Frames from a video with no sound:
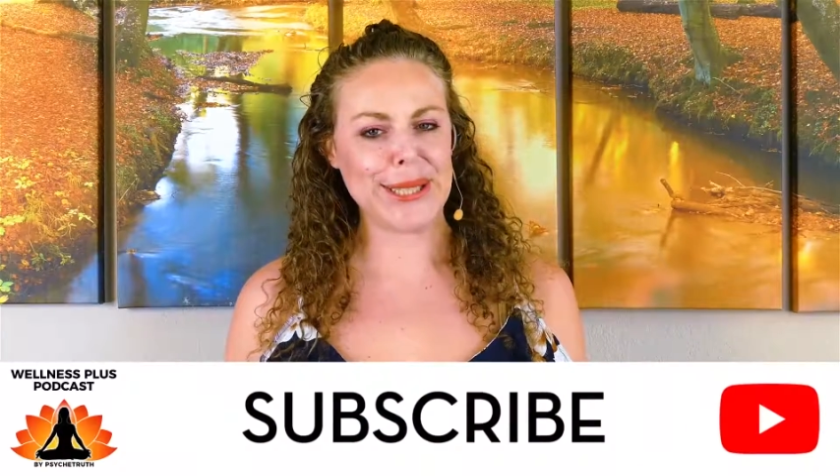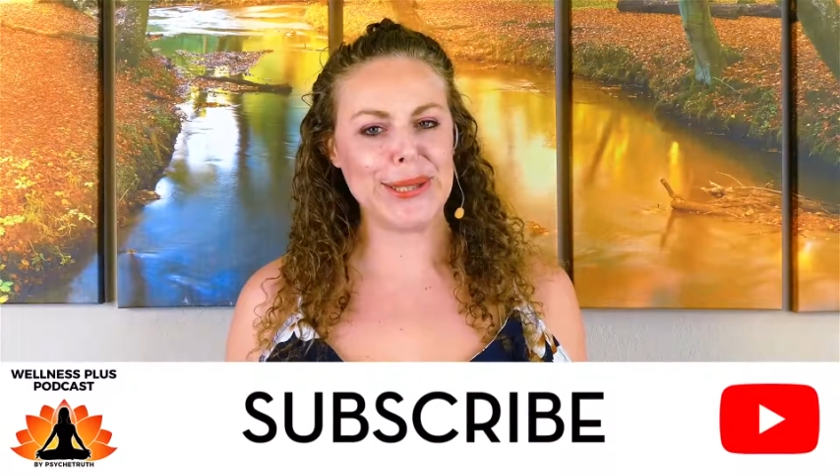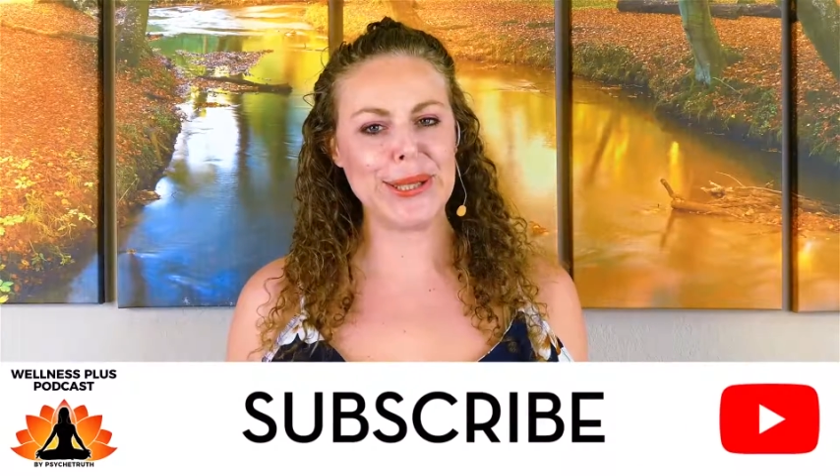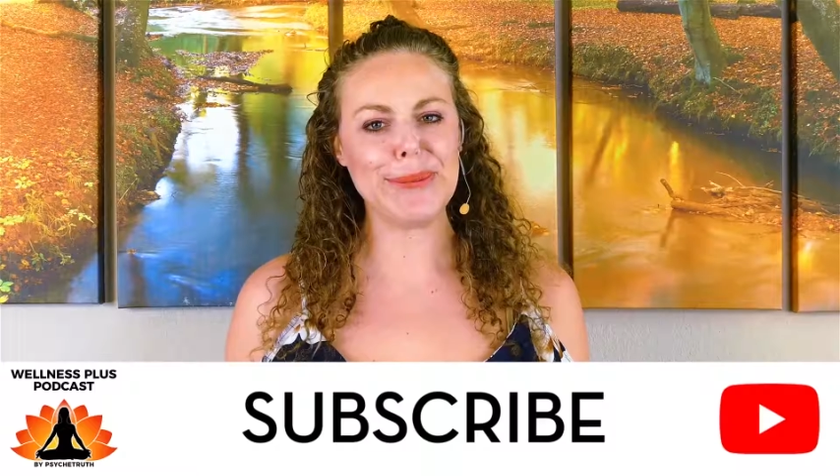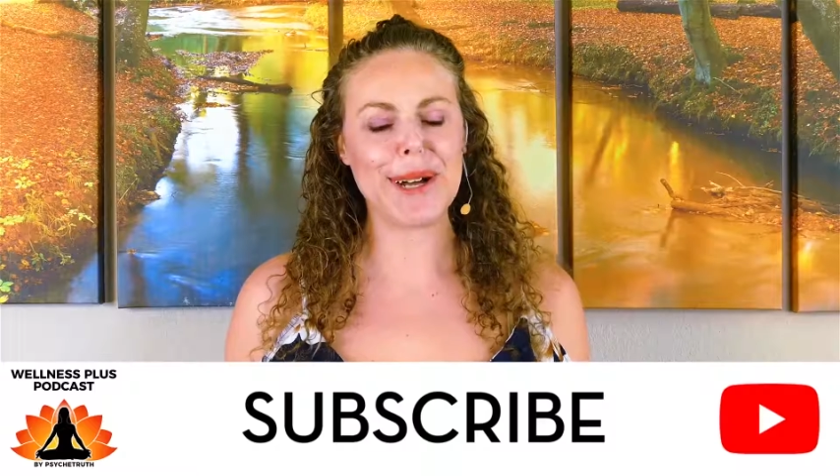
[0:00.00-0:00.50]

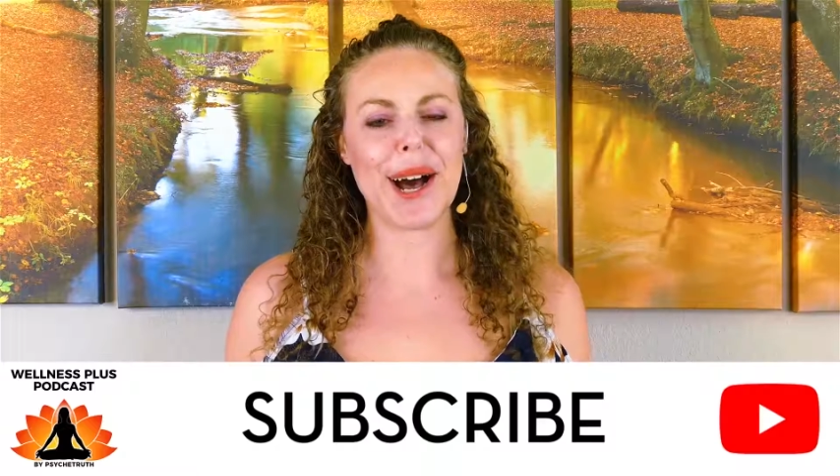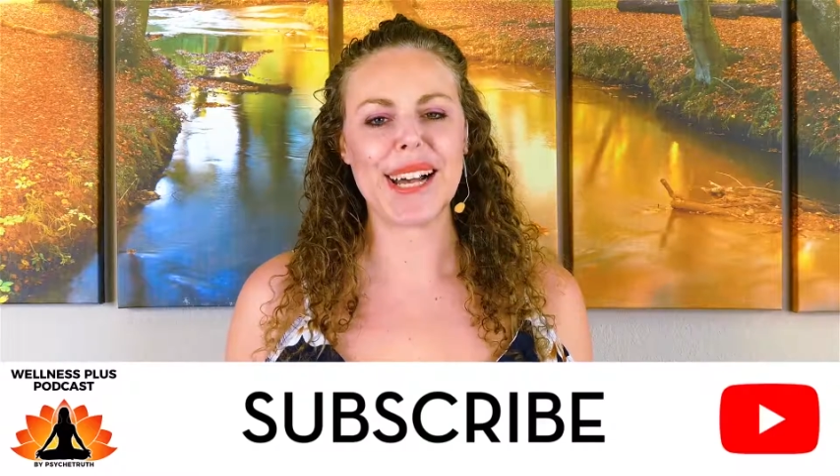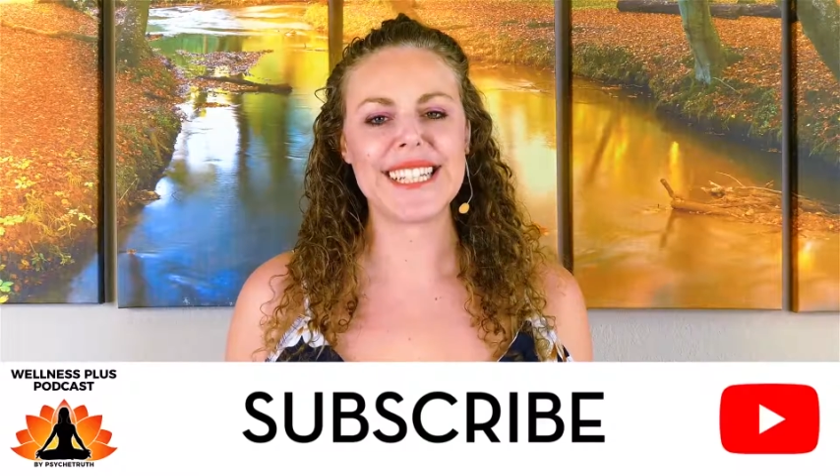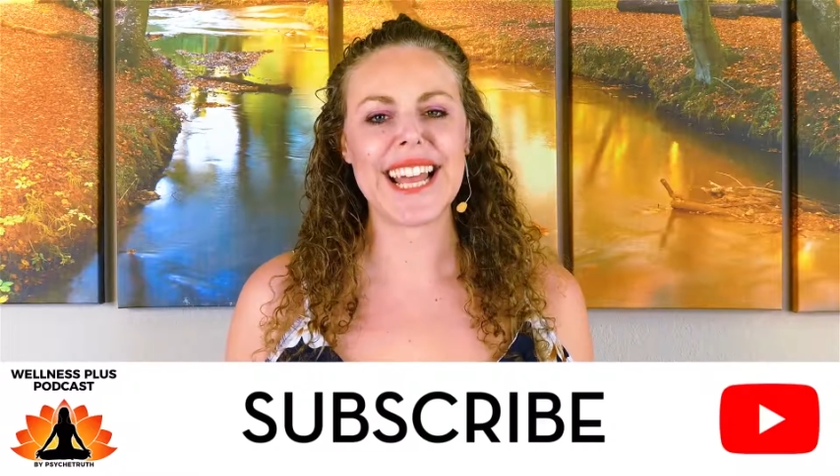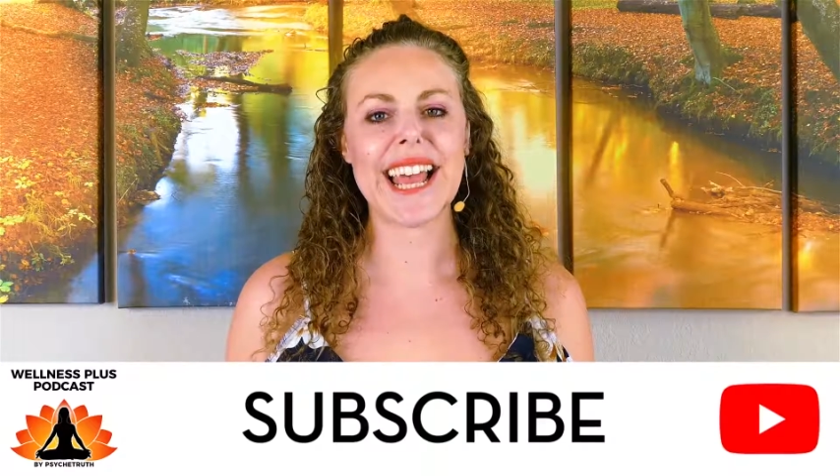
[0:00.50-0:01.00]
YouTube
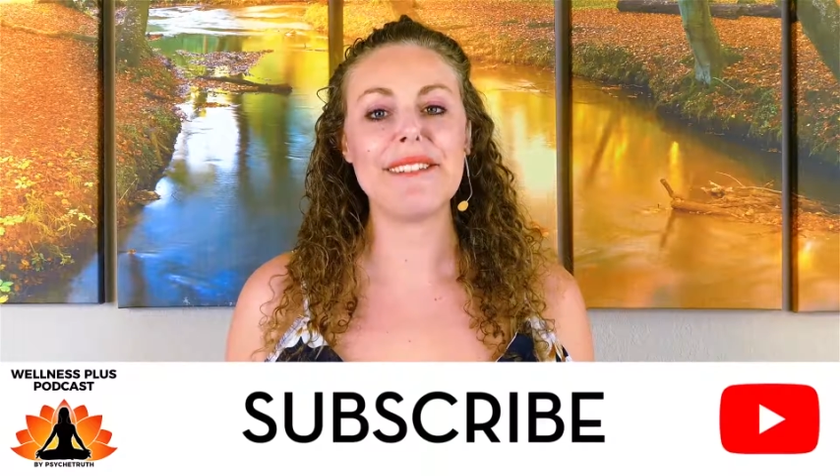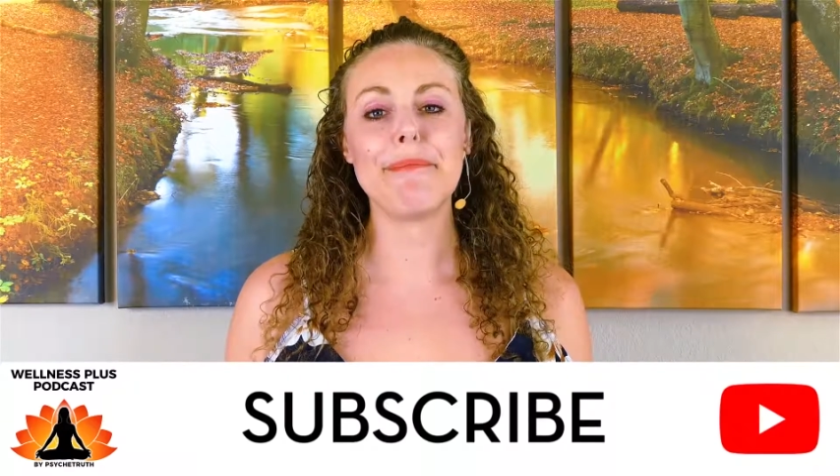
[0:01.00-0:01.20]
content,